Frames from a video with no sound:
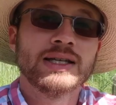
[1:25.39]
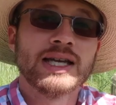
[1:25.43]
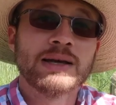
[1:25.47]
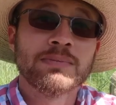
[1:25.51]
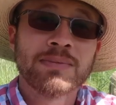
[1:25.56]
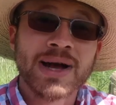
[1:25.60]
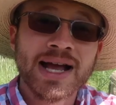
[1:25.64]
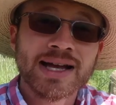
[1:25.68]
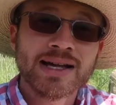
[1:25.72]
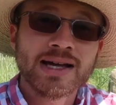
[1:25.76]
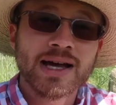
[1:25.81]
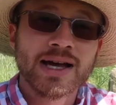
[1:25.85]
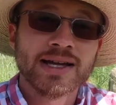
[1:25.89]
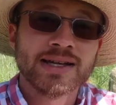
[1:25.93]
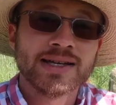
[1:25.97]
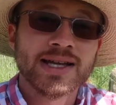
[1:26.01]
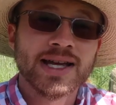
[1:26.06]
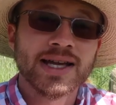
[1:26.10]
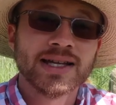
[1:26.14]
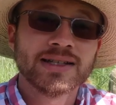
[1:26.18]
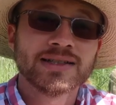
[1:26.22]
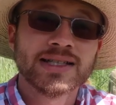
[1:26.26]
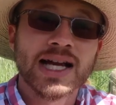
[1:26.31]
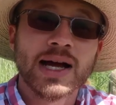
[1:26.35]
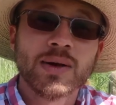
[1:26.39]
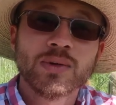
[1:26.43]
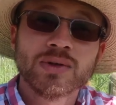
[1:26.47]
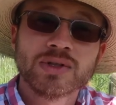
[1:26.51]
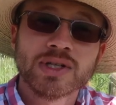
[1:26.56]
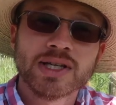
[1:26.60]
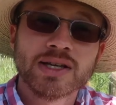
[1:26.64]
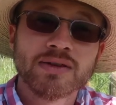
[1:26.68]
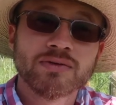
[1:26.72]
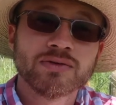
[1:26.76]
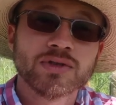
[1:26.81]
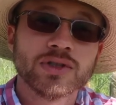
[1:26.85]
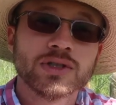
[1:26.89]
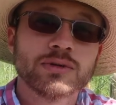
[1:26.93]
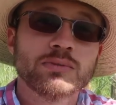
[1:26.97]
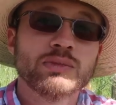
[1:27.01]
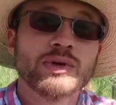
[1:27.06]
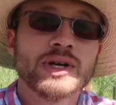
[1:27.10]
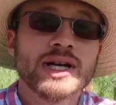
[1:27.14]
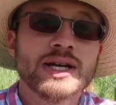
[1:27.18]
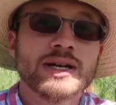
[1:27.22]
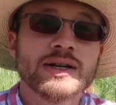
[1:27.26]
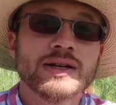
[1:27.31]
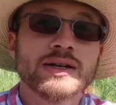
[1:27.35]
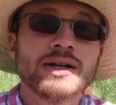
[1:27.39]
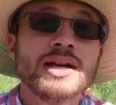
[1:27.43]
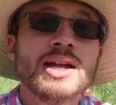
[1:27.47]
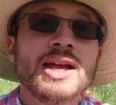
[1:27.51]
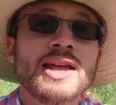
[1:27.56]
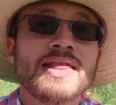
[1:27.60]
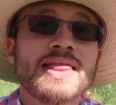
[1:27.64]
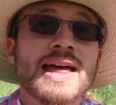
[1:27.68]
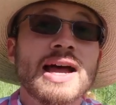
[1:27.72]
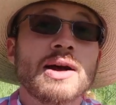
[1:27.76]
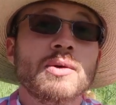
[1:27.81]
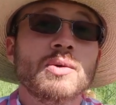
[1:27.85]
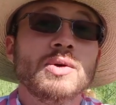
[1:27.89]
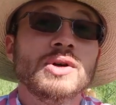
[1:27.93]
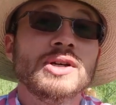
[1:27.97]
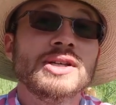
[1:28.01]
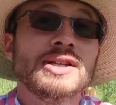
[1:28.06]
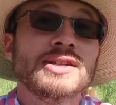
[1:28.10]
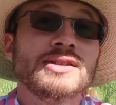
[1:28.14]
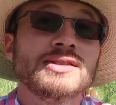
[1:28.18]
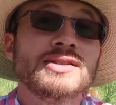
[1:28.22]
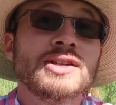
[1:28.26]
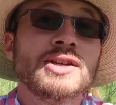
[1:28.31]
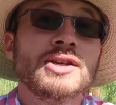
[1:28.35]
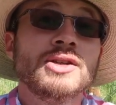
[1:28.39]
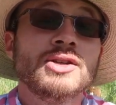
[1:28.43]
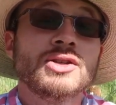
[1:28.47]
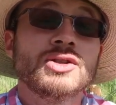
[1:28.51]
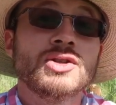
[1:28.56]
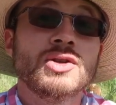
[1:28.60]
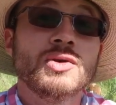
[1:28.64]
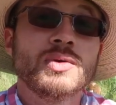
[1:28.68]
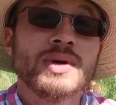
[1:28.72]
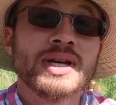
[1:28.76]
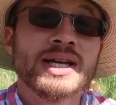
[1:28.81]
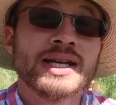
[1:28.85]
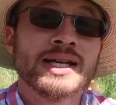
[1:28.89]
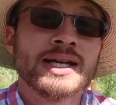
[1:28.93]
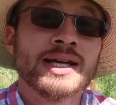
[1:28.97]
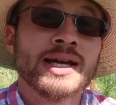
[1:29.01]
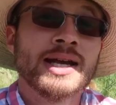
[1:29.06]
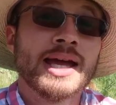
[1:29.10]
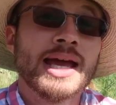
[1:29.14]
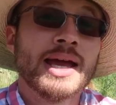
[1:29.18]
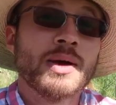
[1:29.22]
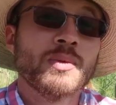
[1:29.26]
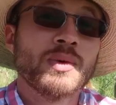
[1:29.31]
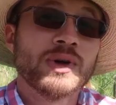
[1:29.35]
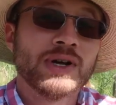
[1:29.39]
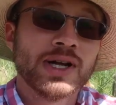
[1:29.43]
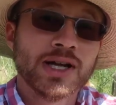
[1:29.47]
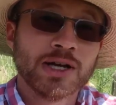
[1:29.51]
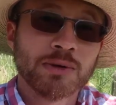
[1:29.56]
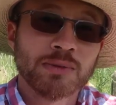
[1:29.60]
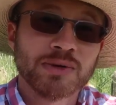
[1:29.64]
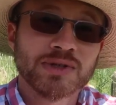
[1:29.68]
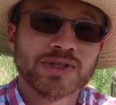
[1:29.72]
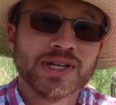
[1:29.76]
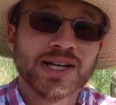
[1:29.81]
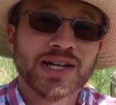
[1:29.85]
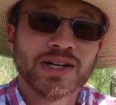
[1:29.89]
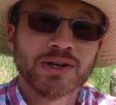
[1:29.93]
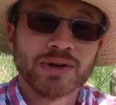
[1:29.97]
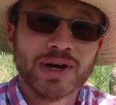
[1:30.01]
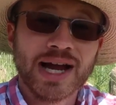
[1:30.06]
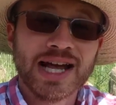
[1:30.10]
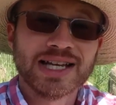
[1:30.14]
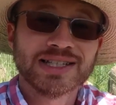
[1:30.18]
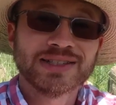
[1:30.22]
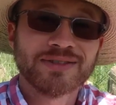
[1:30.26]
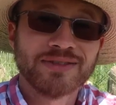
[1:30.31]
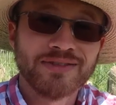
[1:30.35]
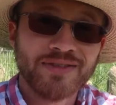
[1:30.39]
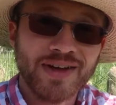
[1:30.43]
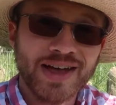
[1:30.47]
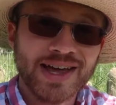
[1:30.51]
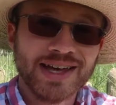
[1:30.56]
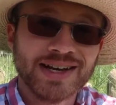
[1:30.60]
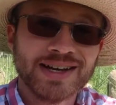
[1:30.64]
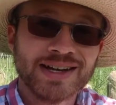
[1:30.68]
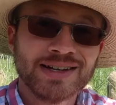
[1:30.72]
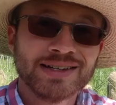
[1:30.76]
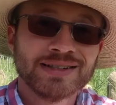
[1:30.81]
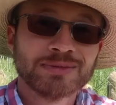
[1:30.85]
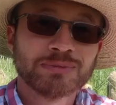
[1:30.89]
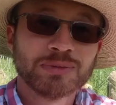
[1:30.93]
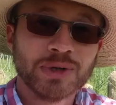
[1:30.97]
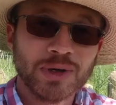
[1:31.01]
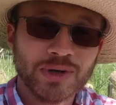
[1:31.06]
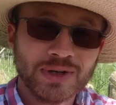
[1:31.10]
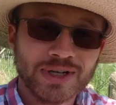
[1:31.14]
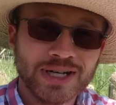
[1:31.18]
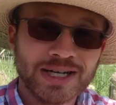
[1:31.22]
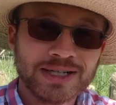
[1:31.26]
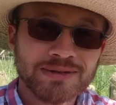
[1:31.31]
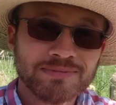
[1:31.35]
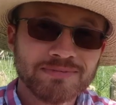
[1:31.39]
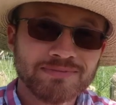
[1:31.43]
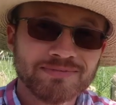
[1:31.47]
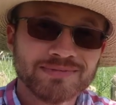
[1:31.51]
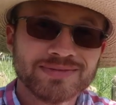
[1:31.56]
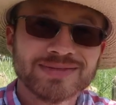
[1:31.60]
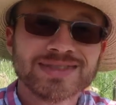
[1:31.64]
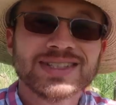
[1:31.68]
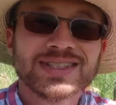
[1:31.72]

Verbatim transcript: In my context, I was looking for a breeder that was doing a 100% grass-fed program.